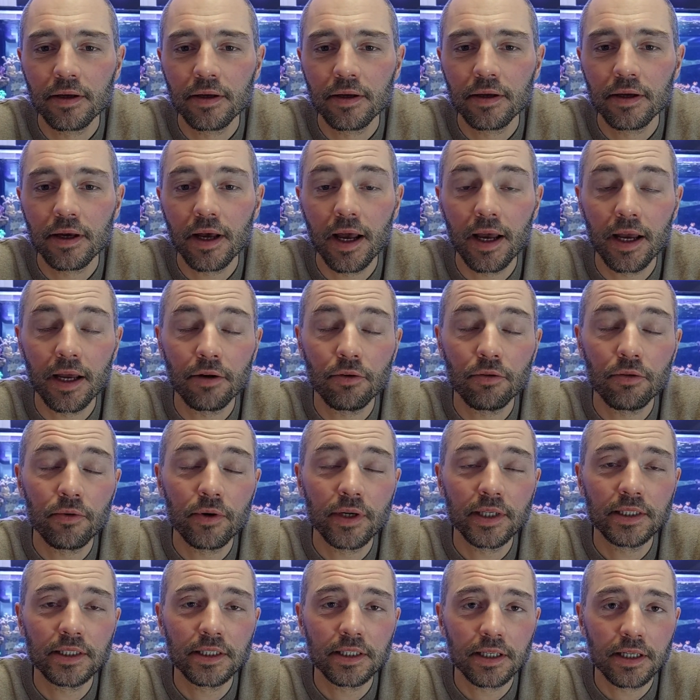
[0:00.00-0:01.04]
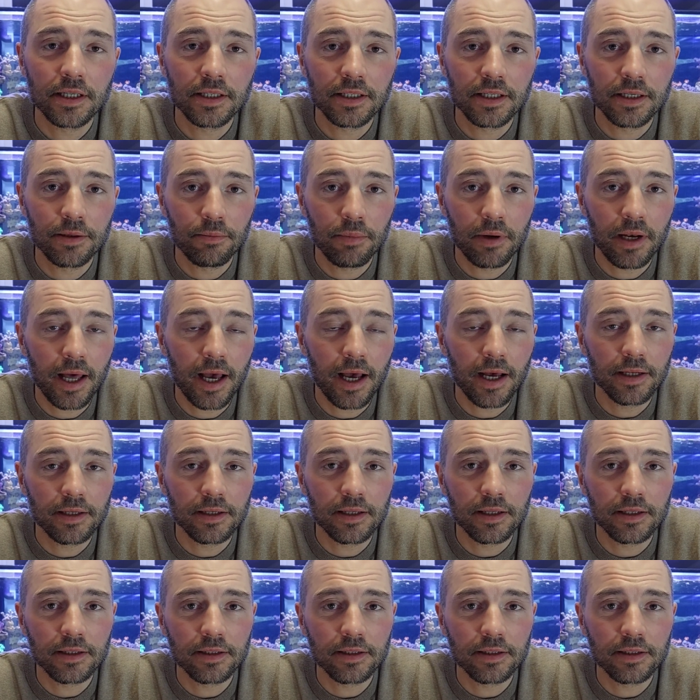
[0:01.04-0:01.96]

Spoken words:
I had originally planned that